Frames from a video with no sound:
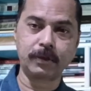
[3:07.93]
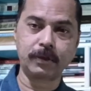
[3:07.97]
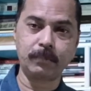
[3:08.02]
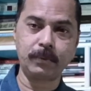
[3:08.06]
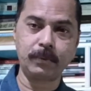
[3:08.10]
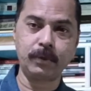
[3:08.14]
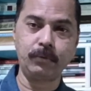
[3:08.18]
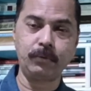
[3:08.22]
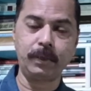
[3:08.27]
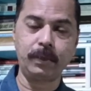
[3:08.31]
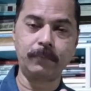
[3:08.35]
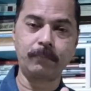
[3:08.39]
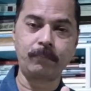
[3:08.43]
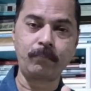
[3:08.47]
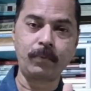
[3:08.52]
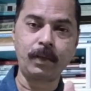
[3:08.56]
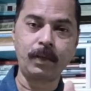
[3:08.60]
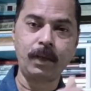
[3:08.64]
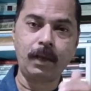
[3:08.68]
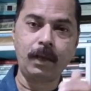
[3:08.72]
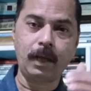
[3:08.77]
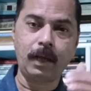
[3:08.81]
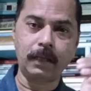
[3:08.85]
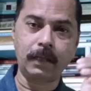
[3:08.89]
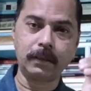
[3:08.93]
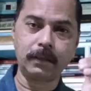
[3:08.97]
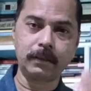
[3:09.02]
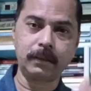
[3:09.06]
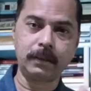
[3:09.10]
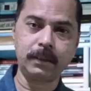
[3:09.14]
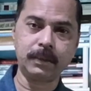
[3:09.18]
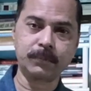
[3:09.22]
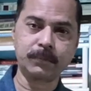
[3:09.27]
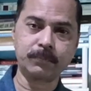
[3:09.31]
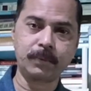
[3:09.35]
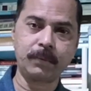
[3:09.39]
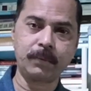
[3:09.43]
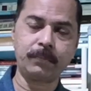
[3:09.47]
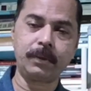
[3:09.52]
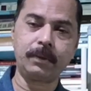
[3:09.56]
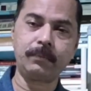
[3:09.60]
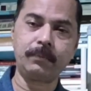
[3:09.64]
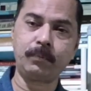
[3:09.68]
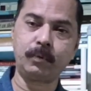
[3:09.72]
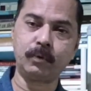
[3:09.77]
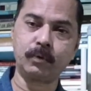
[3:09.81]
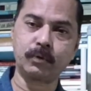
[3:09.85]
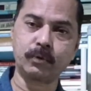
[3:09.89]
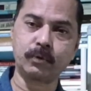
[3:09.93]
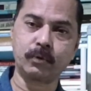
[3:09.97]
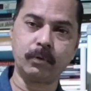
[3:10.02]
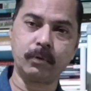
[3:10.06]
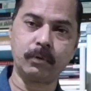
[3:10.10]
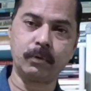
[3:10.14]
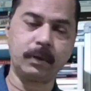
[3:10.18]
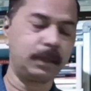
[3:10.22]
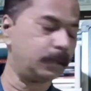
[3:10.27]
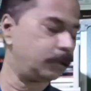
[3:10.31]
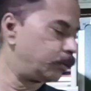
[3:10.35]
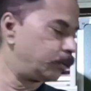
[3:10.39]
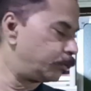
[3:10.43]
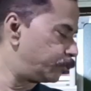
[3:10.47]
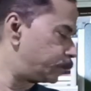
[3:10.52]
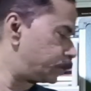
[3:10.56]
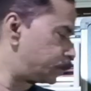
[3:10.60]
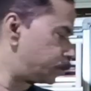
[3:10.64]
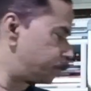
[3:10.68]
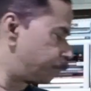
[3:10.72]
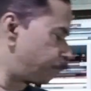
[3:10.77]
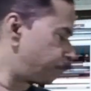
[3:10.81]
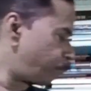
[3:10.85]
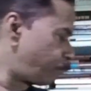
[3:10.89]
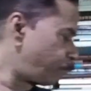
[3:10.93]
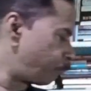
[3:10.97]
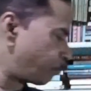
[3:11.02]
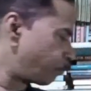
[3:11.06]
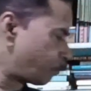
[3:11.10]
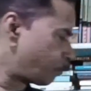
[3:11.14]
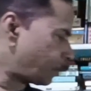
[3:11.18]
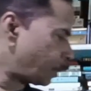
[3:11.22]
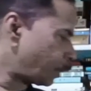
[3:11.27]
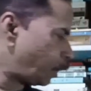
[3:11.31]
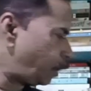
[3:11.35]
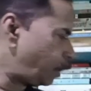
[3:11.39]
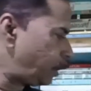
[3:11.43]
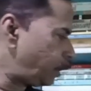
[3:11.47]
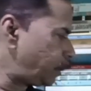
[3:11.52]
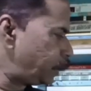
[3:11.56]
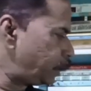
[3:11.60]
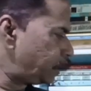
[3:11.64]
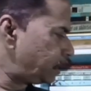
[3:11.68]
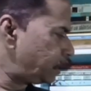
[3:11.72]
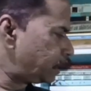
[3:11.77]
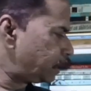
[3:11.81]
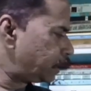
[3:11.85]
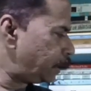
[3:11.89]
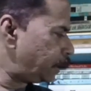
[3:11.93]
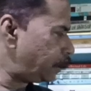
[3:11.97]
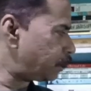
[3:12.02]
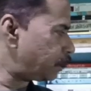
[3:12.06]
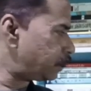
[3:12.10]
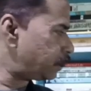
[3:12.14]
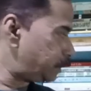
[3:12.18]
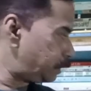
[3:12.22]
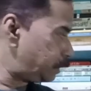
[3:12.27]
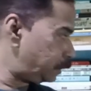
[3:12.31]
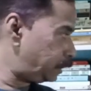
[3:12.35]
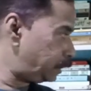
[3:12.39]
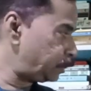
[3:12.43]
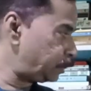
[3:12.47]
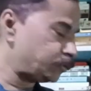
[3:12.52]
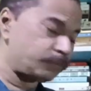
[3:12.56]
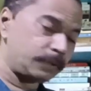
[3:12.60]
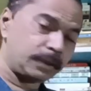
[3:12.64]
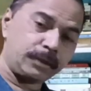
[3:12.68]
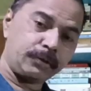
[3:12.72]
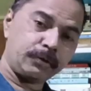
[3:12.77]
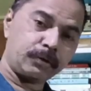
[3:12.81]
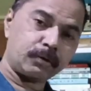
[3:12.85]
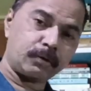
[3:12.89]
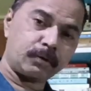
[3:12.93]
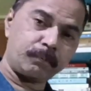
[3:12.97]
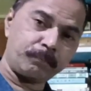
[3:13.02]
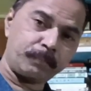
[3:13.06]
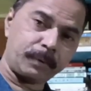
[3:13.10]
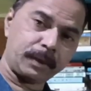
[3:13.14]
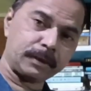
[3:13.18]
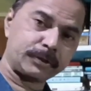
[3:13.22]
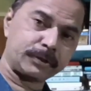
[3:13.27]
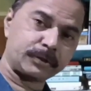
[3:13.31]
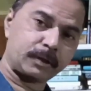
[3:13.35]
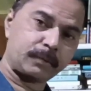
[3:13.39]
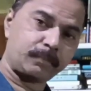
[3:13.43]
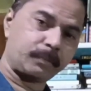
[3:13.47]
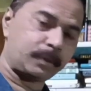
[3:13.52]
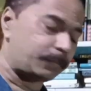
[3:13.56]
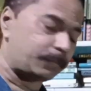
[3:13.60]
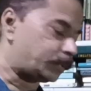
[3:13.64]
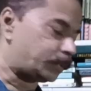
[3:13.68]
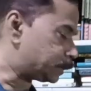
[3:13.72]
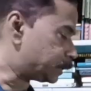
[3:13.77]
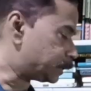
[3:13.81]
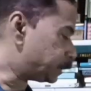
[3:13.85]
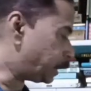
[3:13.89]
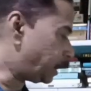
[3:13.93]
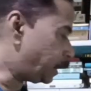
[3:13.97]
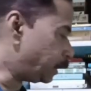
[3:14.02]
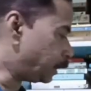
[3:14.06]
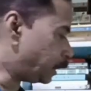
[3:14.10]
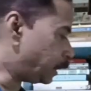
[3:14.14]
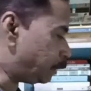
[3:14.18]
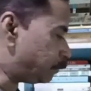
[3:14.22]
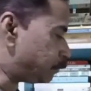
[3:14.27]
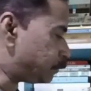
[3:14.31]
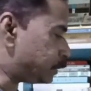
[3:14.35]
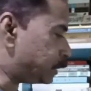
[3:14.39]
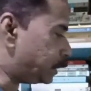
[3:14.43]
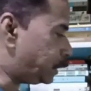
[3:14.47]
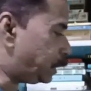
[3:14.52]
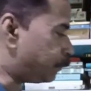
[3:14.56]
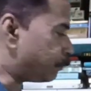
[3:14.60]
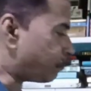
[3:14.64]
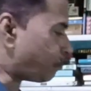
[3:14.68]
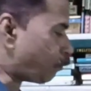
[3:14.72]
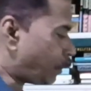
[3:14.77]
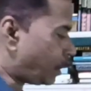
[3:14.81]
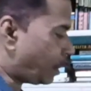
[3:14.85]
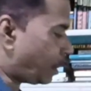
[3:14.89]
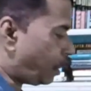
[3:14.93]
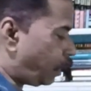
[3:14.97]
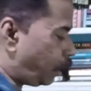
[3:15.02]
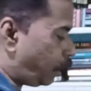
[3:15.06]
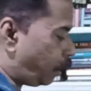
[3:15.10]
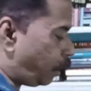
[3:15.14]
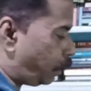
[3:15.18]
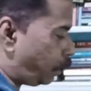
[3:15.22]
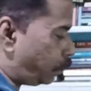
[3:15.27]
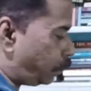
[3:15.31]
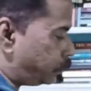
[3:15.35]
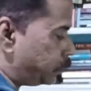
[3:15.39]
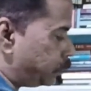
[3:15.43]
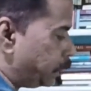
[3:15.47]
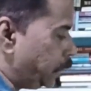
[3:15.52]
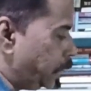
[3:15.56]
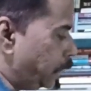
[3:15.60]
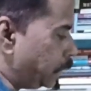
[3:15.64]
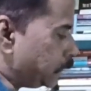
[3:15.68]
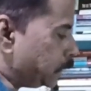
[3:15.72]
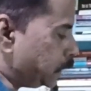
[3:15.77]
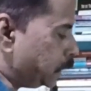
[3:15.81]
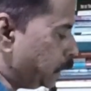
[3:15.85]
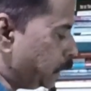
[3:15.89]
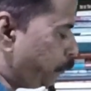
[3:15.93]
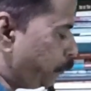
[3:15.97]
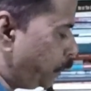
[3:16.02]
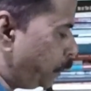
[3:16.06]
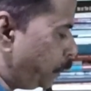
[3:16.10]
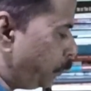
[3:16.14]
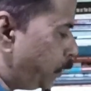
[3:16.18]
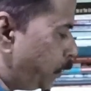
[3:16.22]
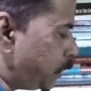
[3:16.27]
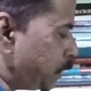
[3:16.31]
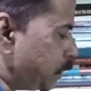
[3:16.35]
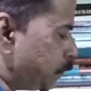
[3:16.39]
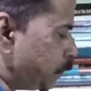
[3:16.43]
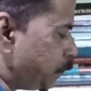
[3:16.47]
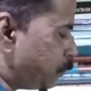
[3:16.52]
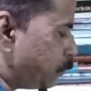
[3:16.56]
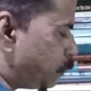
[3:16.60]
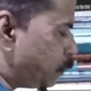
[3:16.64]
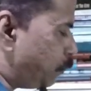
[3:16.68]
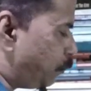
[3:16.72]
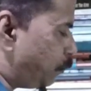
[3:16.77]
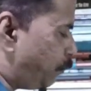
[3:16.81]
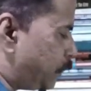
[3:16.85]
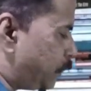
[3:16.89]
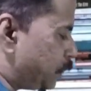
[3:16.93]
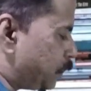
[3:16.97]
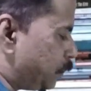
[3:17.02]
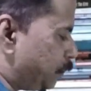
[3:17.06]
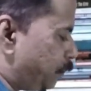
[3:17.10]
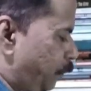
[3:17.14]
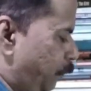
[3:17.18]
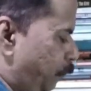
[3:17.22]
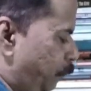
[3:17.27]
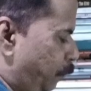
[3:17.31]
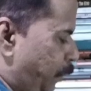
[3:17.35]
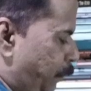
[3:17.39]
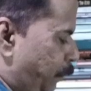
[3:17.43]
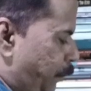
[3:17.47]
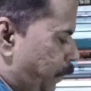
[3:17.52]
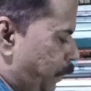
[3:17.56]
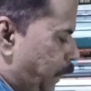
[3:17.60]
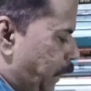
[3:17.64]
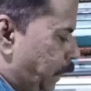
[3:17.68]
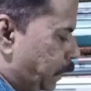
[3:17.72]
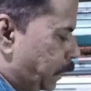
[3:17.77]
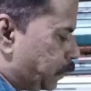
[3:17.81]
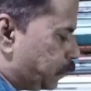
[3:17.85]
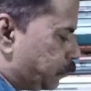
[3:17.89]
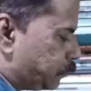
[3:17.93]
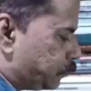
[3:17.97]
be doing under this paper, post-colonial literature. Then these were your compulsory papers. Then comes the elective papers. So first of all, paper 8.